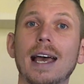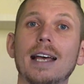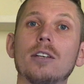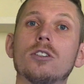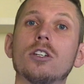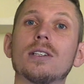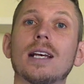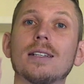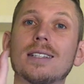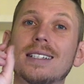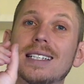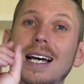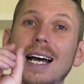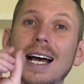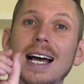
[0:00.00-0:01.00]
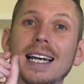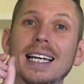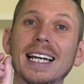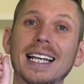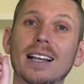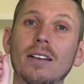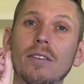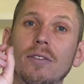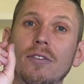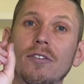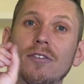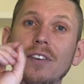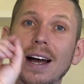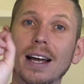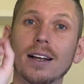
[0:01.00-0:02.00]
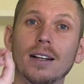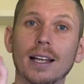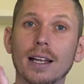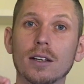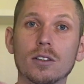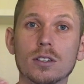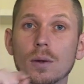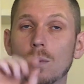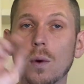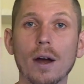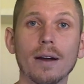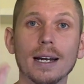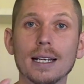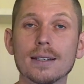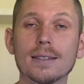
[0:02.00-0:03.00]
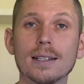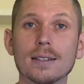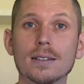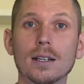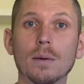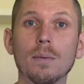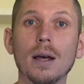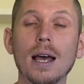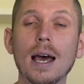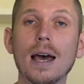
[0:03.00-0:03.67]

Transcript: it just has a tiny little file somewhere in its system